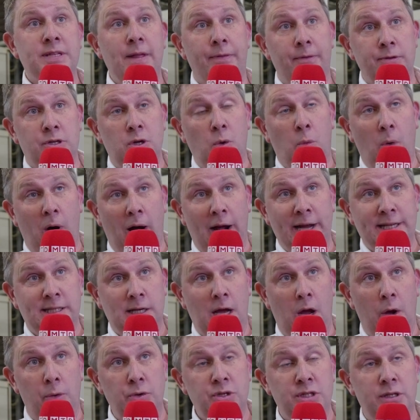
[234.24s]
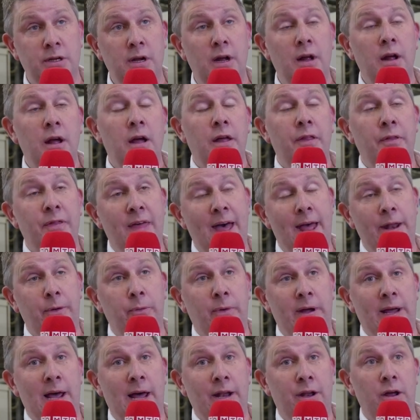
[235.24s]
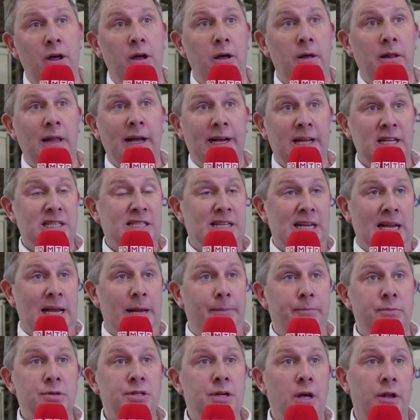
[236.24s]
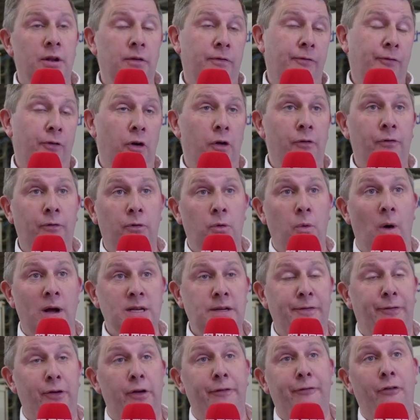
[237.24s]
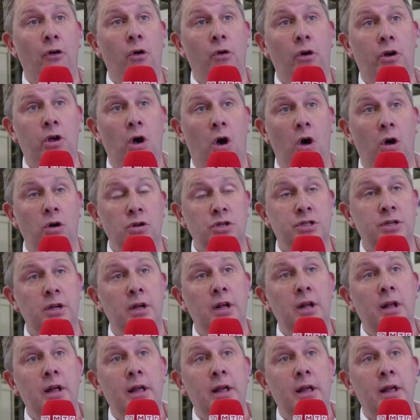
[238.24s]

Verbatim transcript: sent them to Whitehouse, then we had like Teams and quite a few phone calls,